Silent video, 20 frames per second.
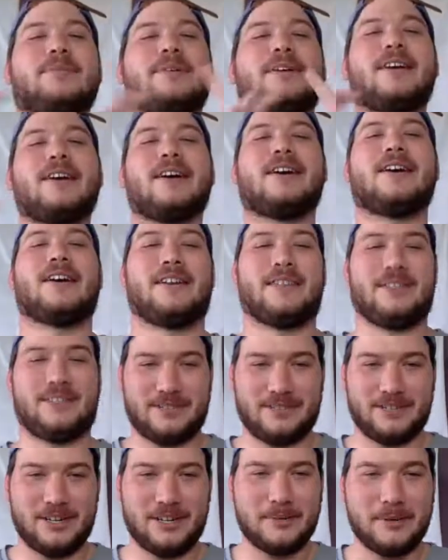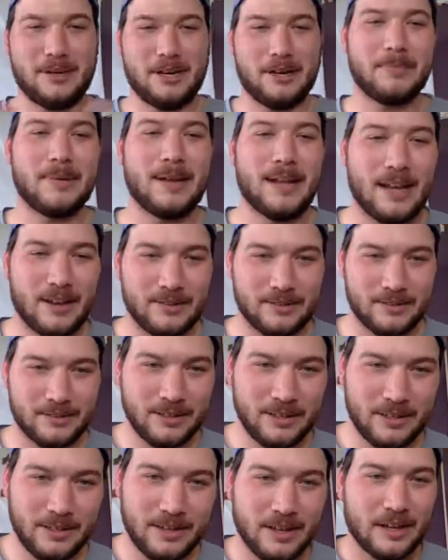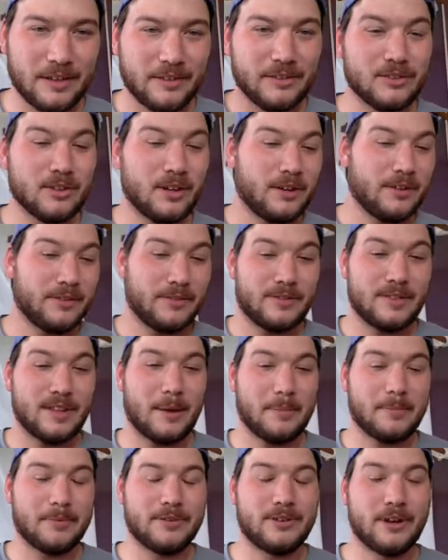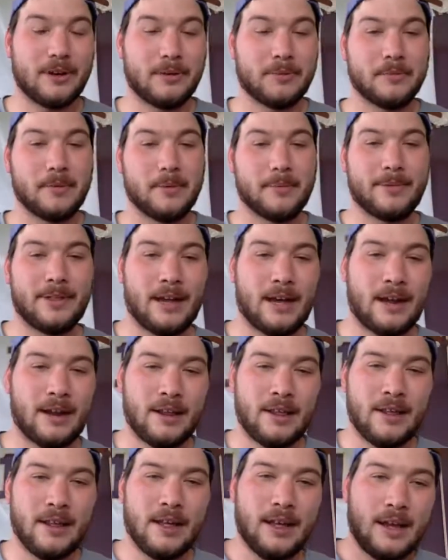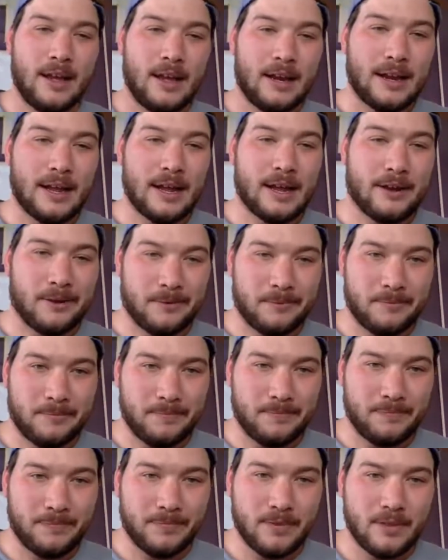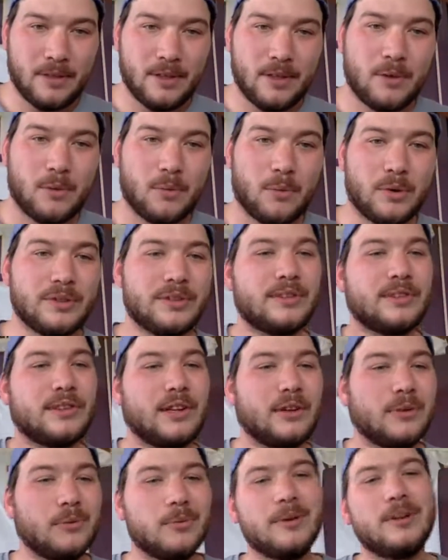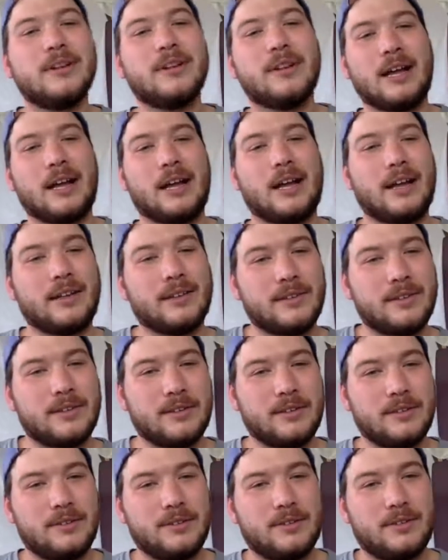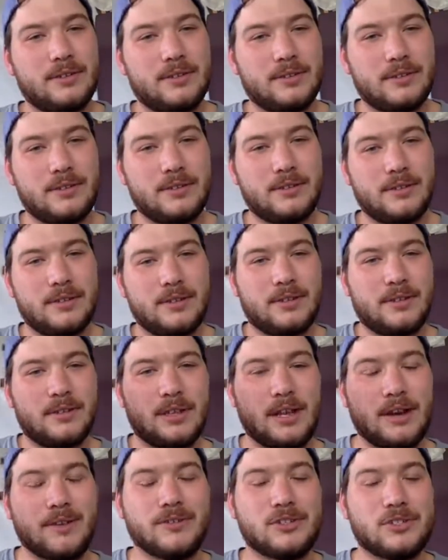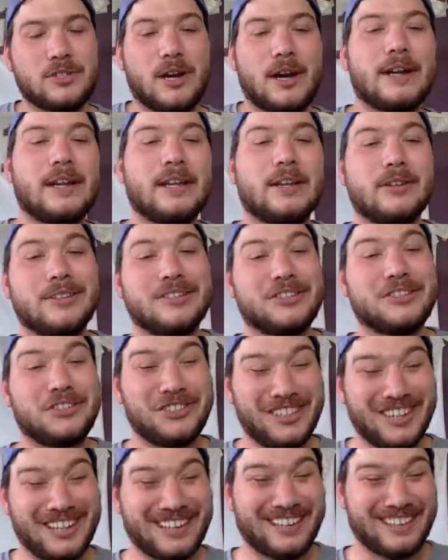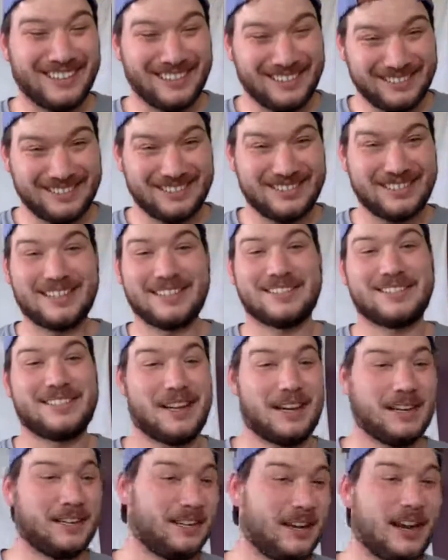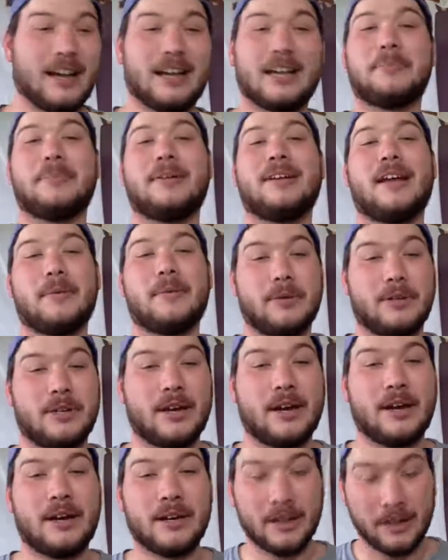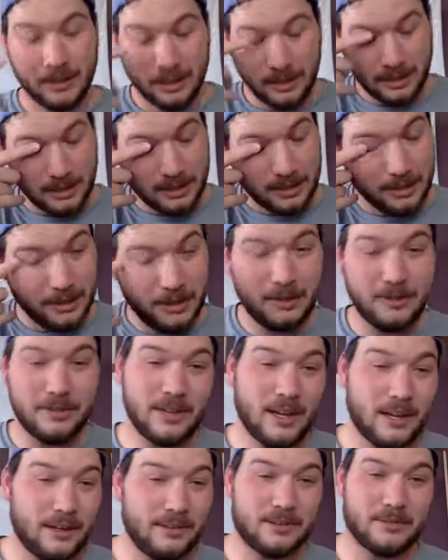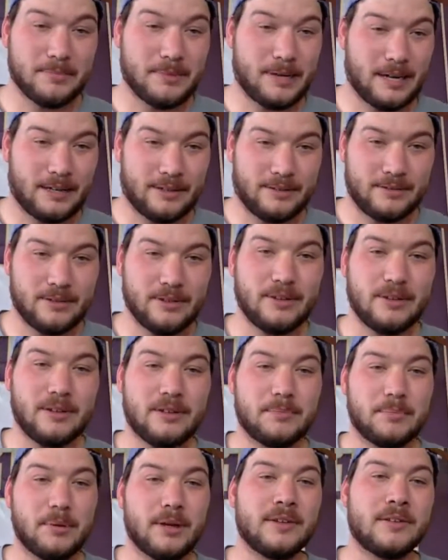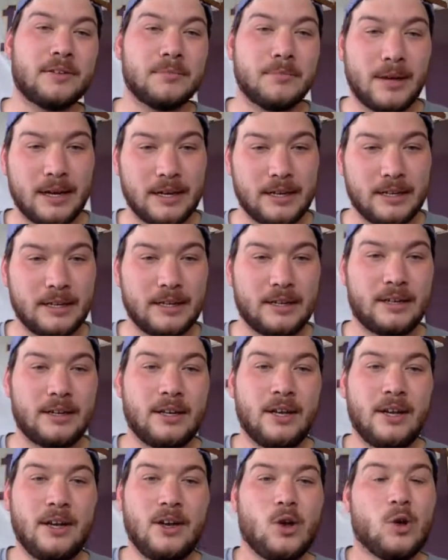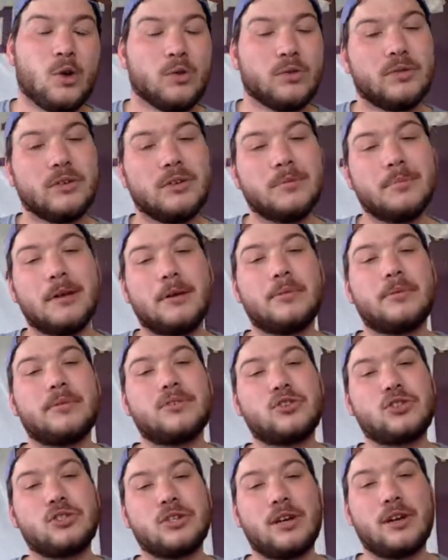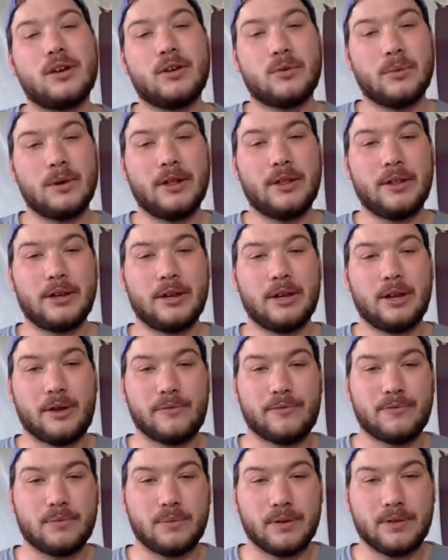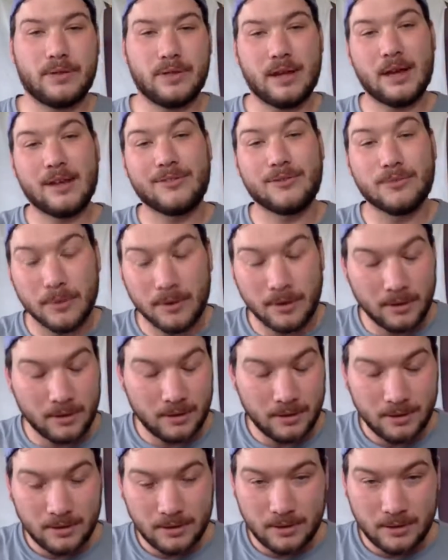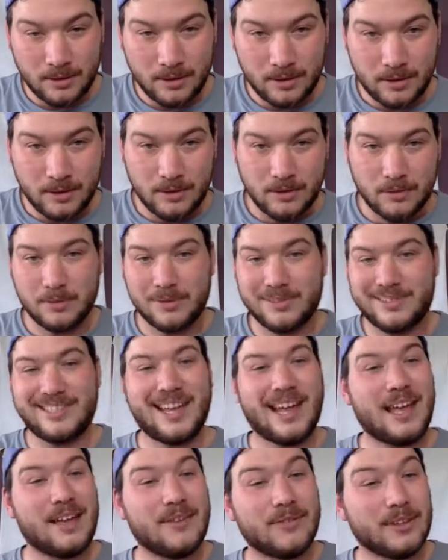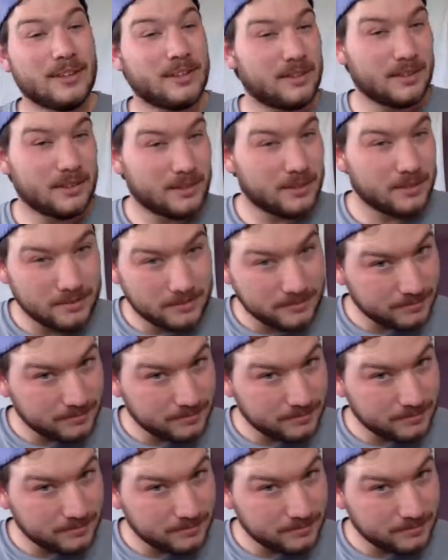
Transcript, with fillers: because, hear, hear me out. And this is all off the top of the dome. Remember that. Now, once they realize that Rashod Hill is shit, that he's not not going to be able to cut it, they're going to sign somebody. They're going to bring somebody in who's going to be able to gel well enough with Ezra, with Davis,